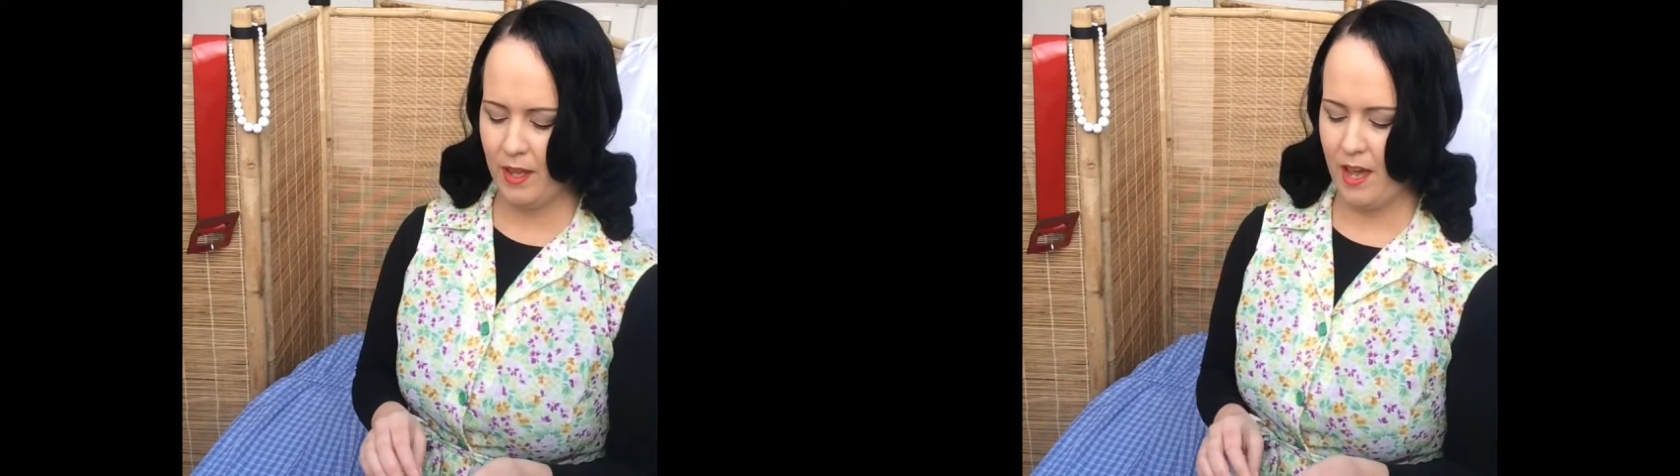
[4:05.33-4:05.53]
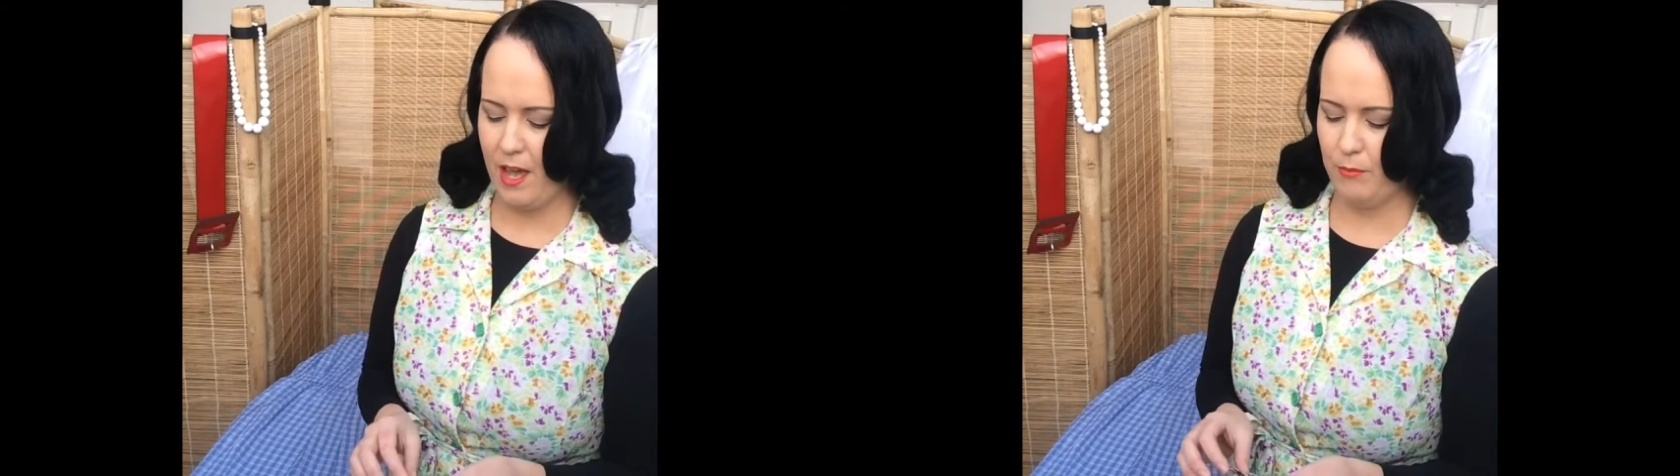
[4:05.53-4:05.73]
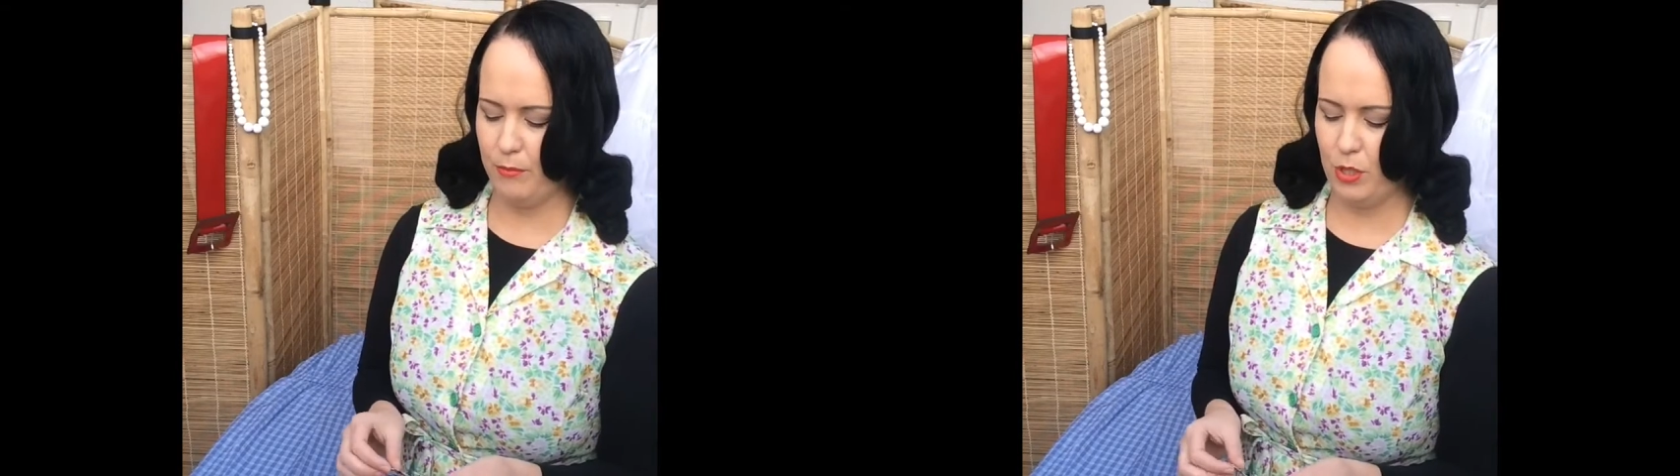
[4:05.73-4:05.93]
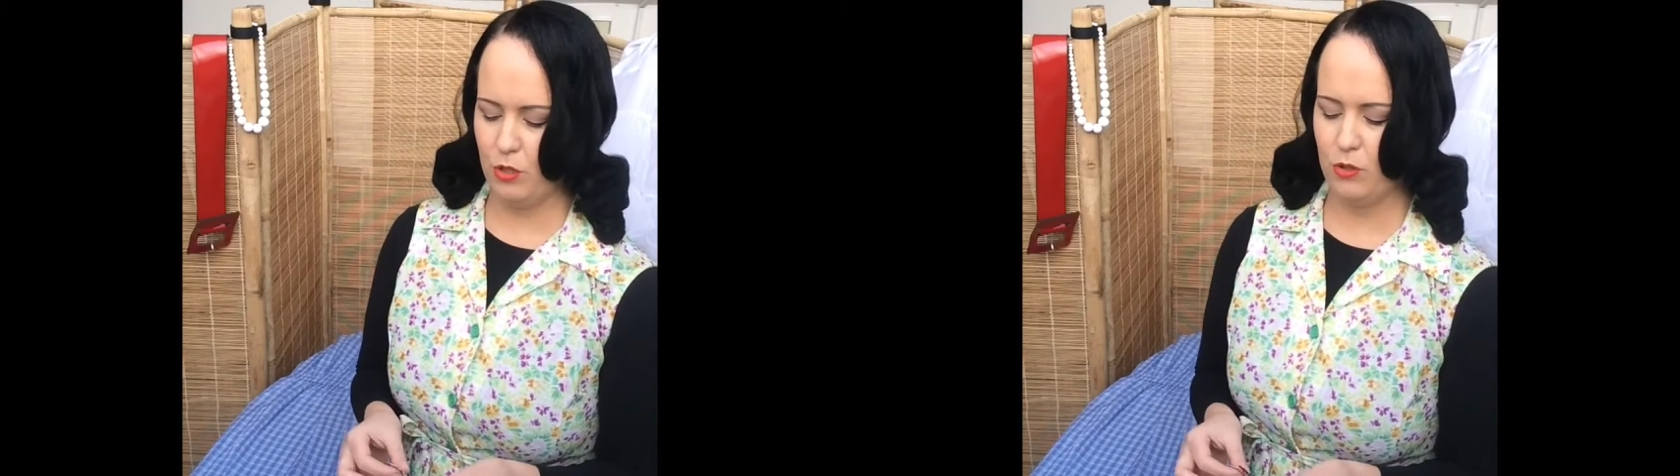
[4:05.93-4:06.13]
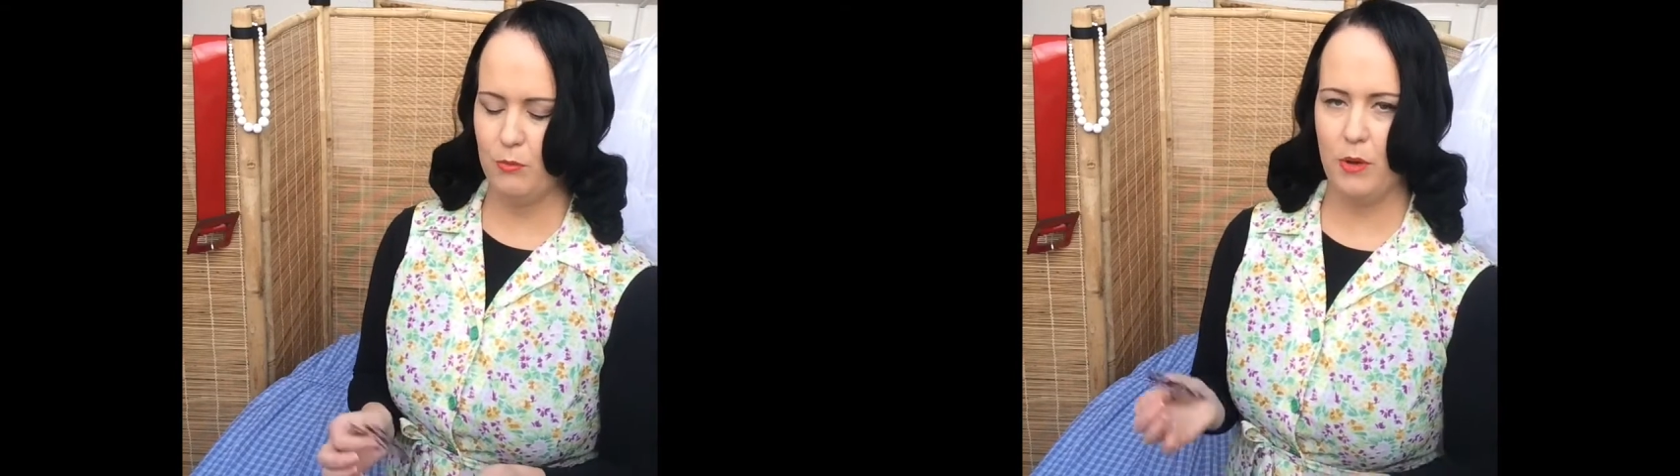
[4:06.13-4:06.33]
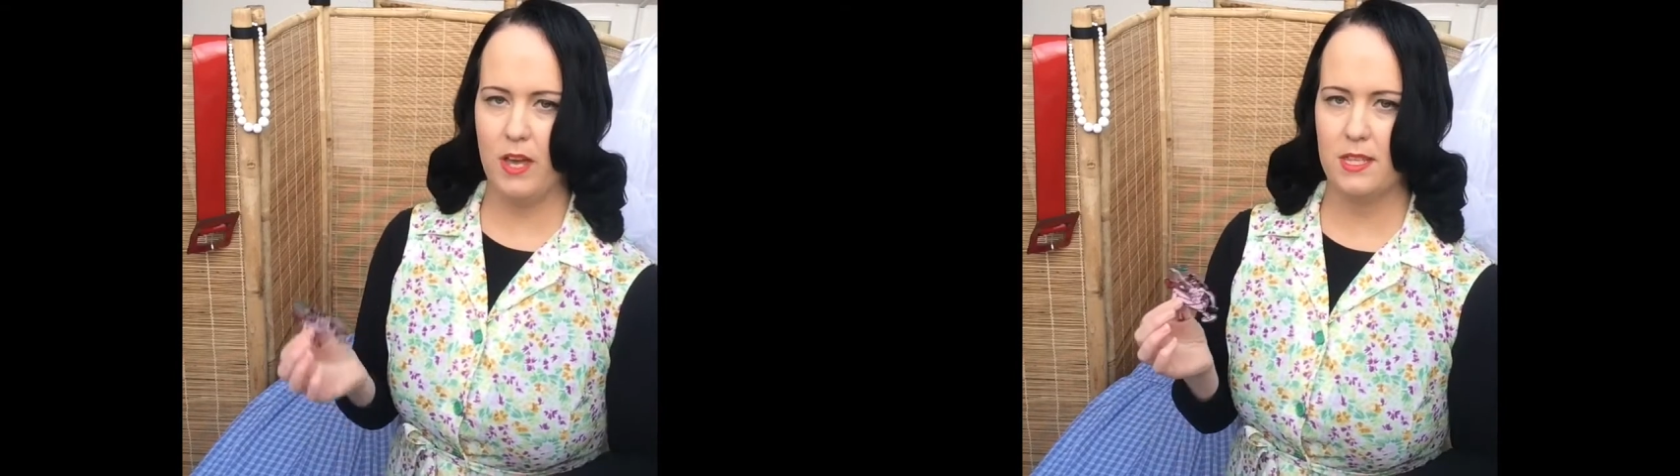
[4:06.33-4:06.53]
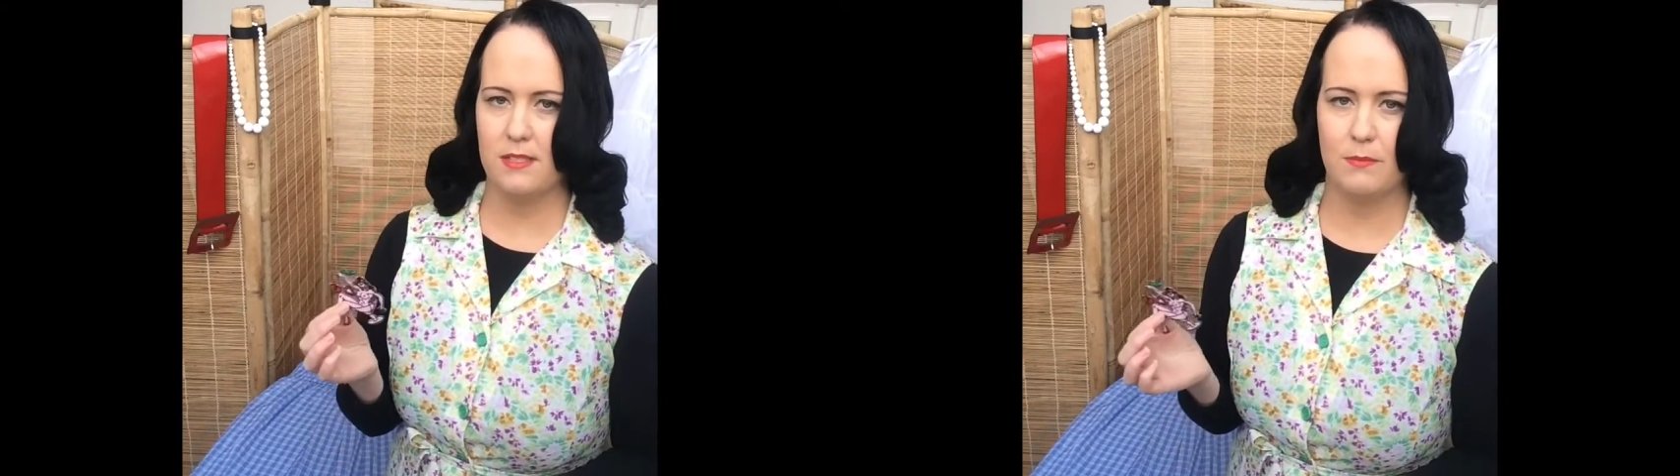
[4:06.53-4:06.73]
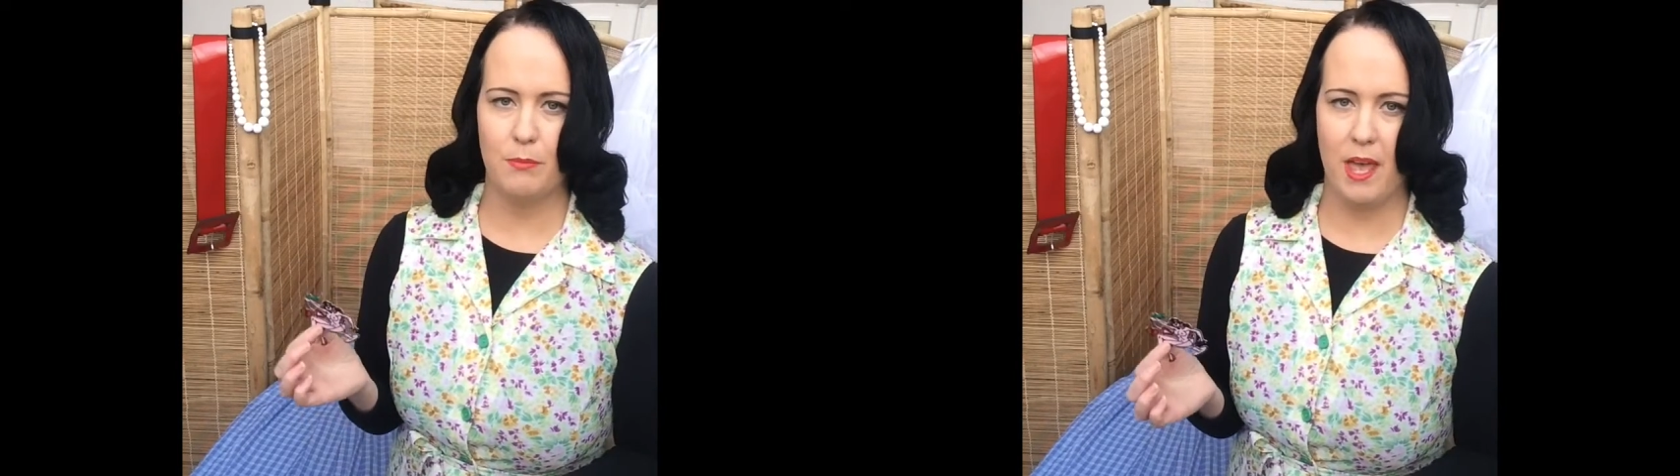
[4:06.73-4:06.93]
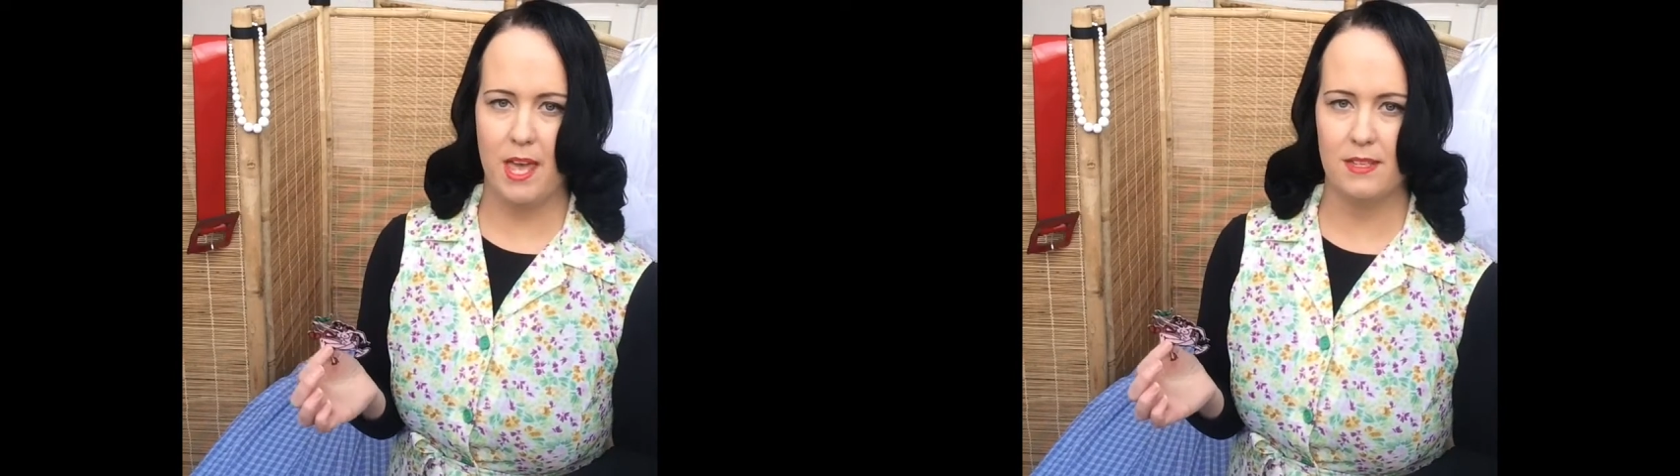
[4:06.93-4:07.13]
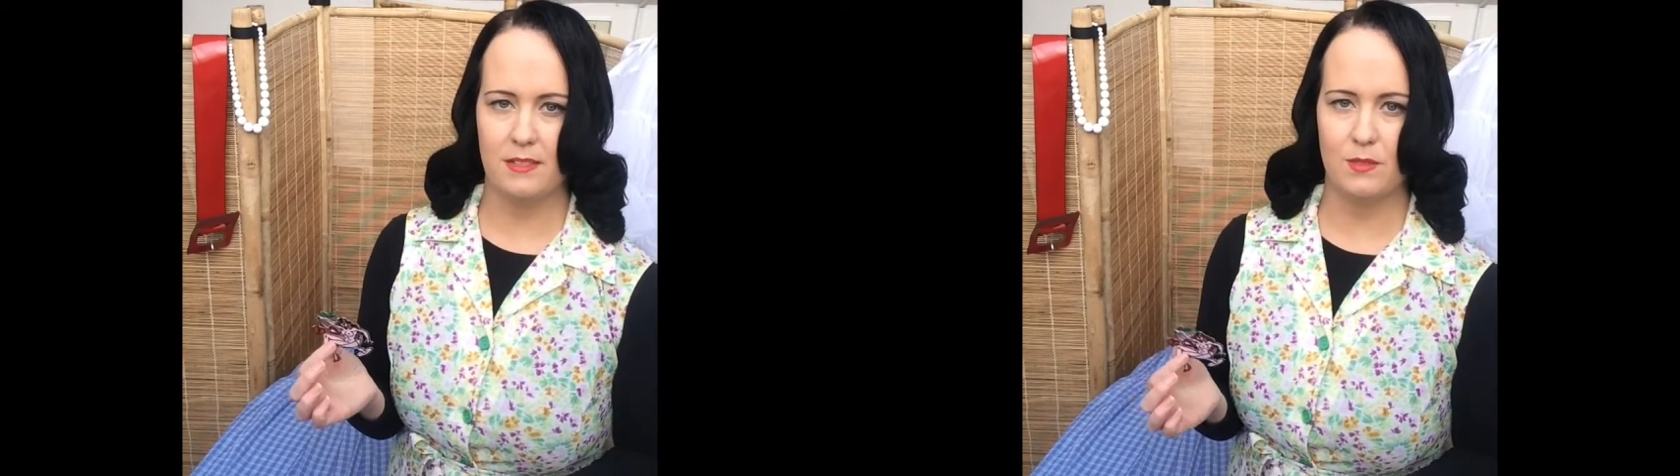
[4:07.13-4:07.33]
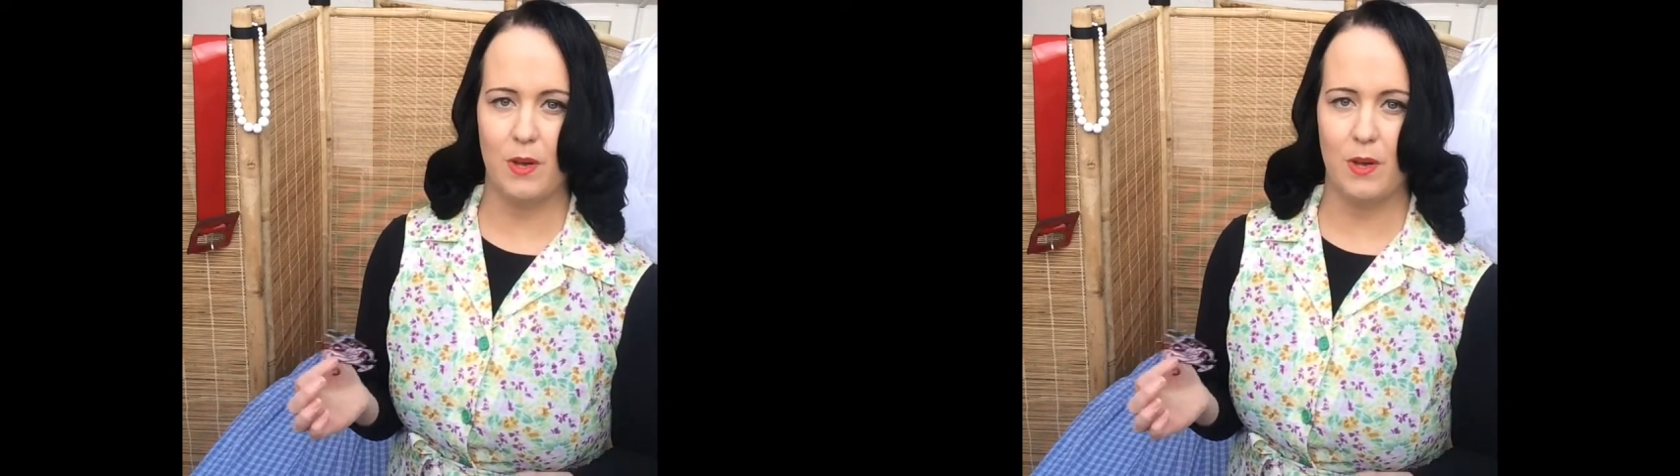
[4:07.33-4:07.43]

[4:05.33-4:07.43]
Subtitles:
but you can buy these in pairs as